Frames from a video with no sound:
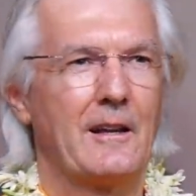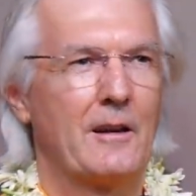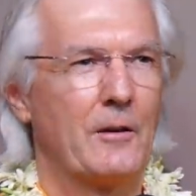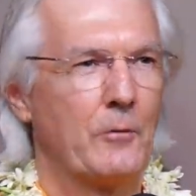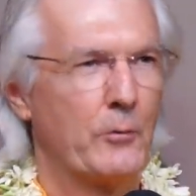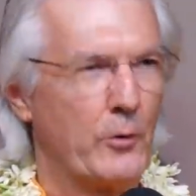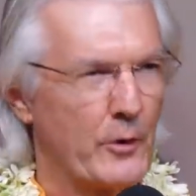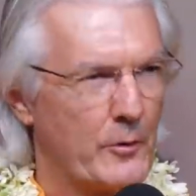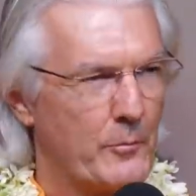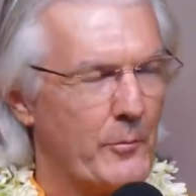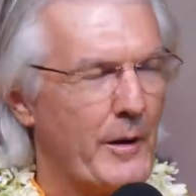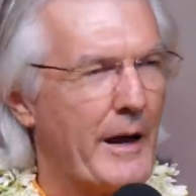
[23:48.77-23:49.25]

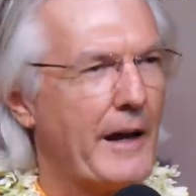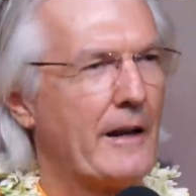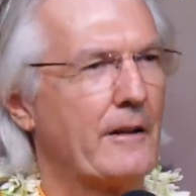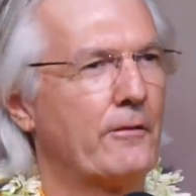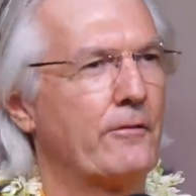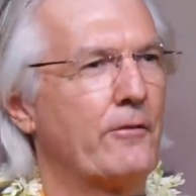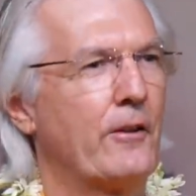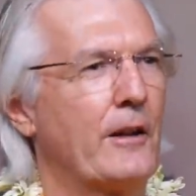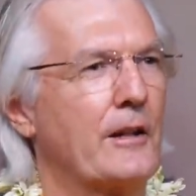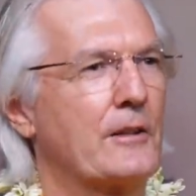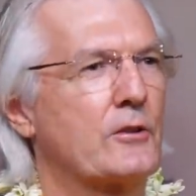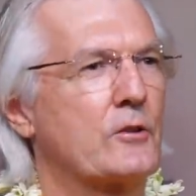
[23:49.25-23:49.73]
would
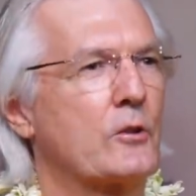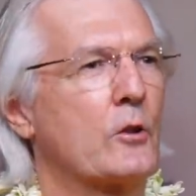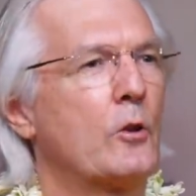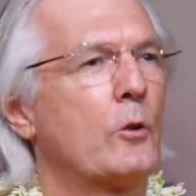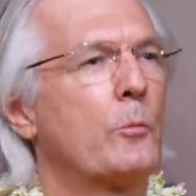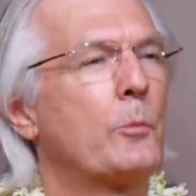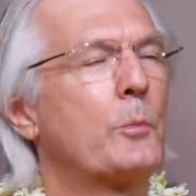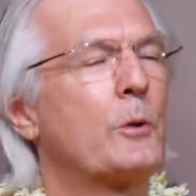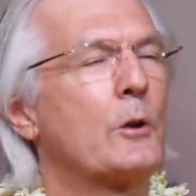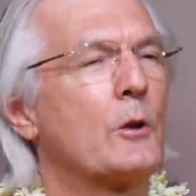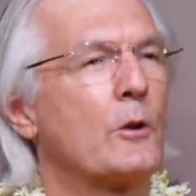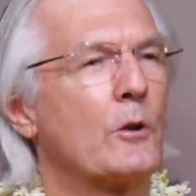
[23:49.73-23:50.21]
manifest so
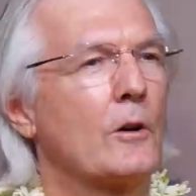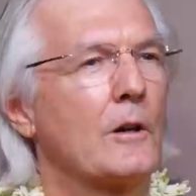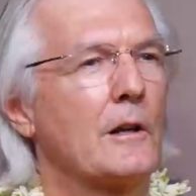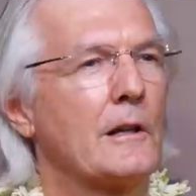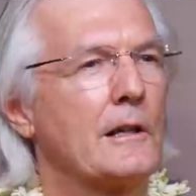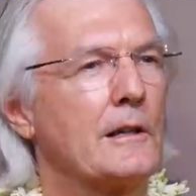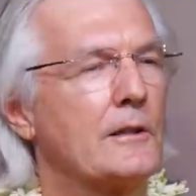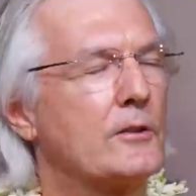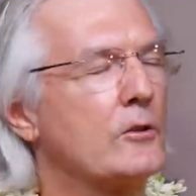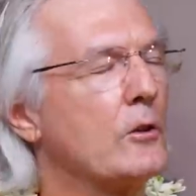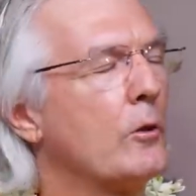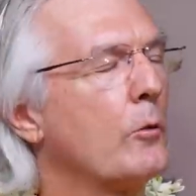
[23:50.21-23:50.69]

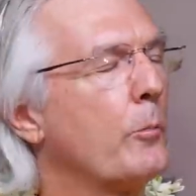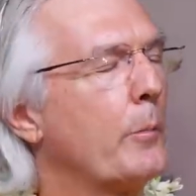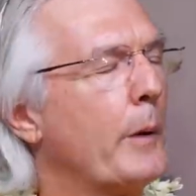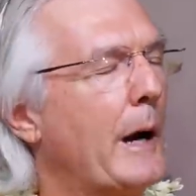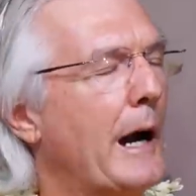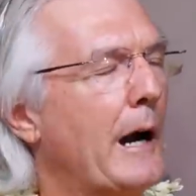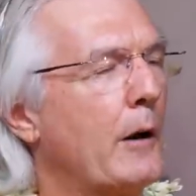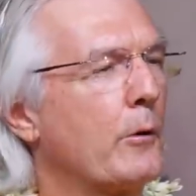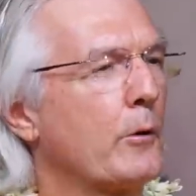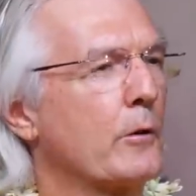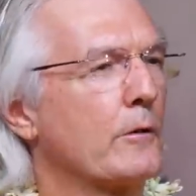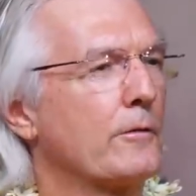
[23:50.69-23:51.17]
purely, so
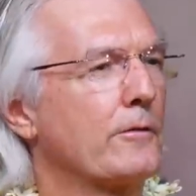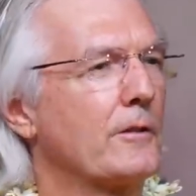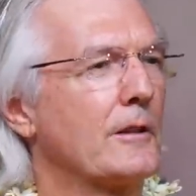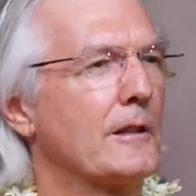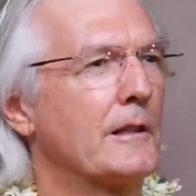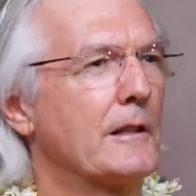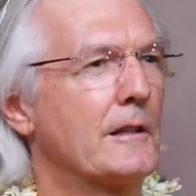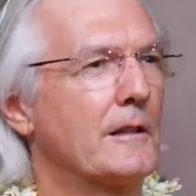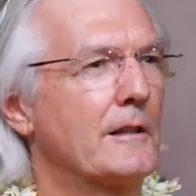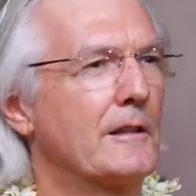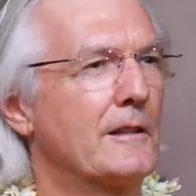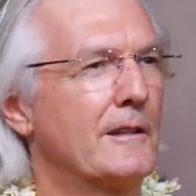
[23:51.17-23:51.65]

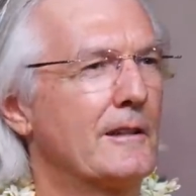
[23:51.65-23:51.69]
powerfully